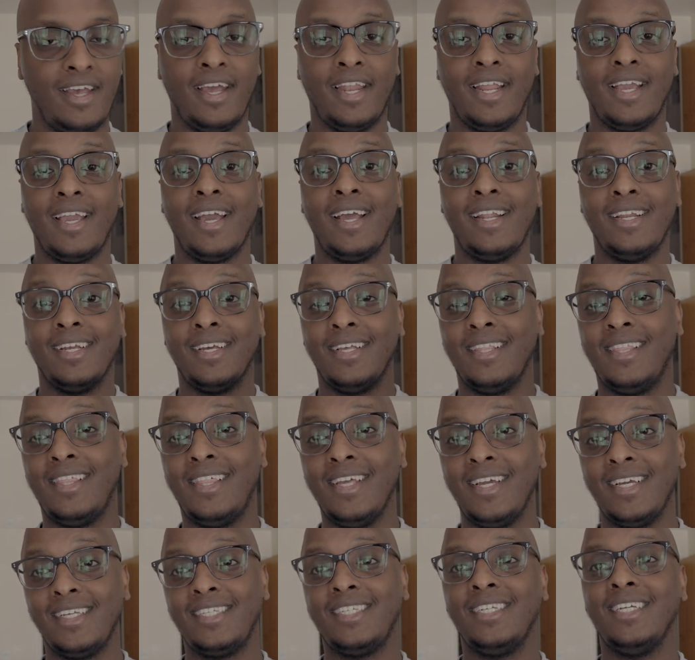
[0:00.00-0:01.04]
And again,
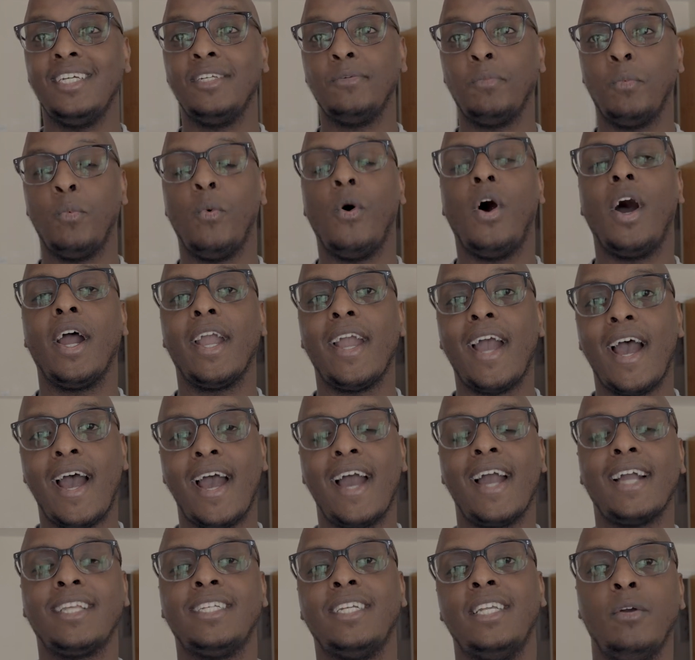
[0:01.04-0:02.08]
this is why I
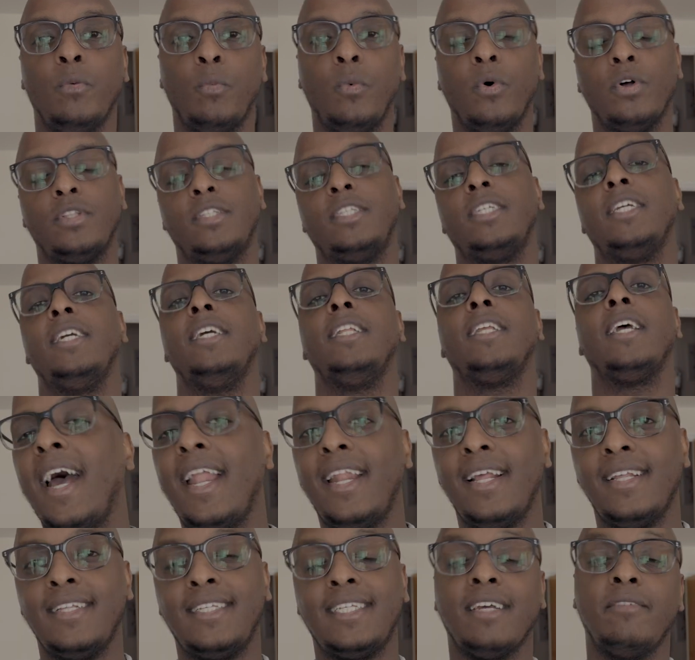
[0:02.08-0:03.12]
actually wanted
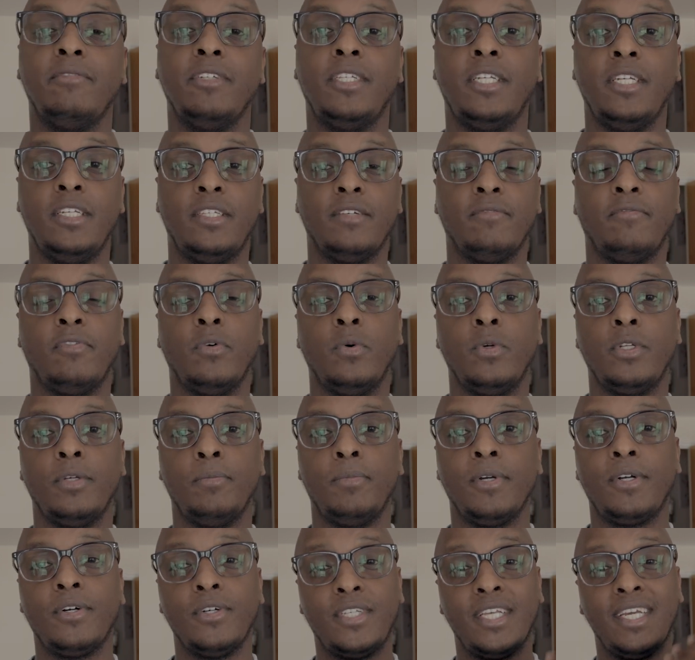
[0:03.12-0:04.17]
Canon 70-40,
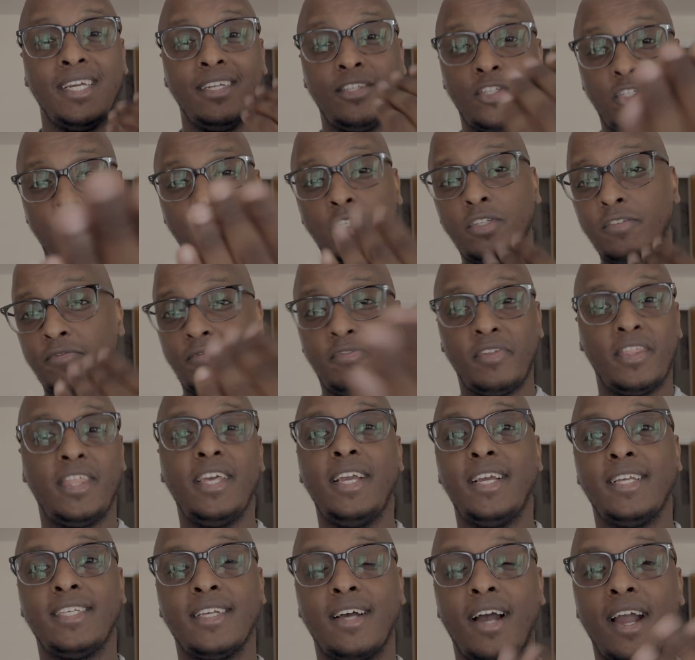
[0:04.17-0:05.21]
because it's just for this.